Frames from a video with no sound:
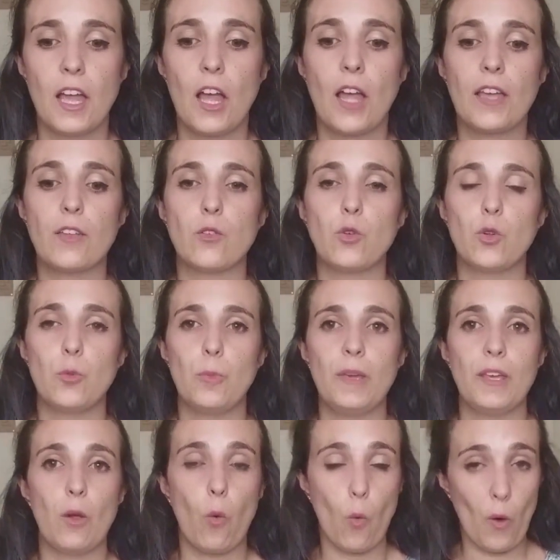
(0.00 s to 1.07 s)
It could be
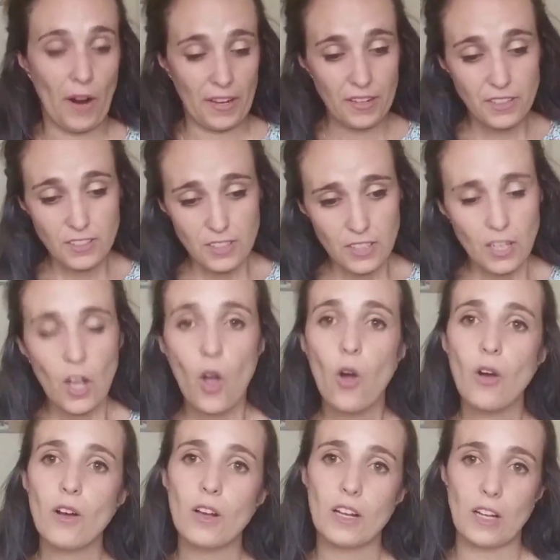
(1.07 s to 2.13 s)
wired,
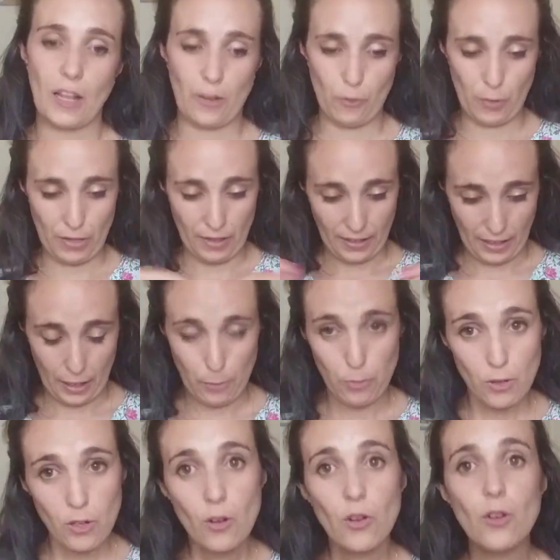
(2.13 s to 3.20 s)
like with a cable,
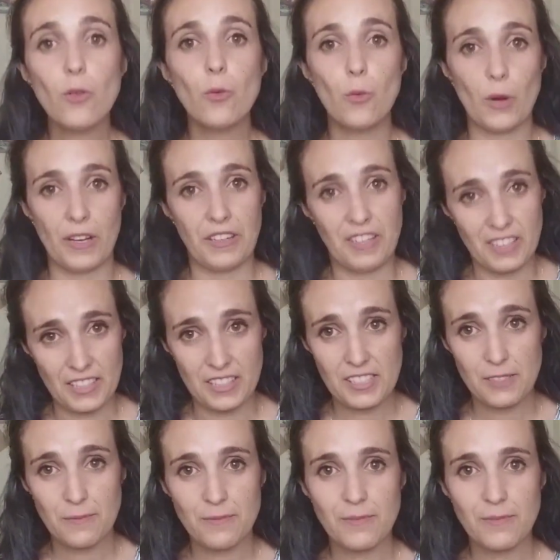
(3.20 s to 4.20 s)
or wireless,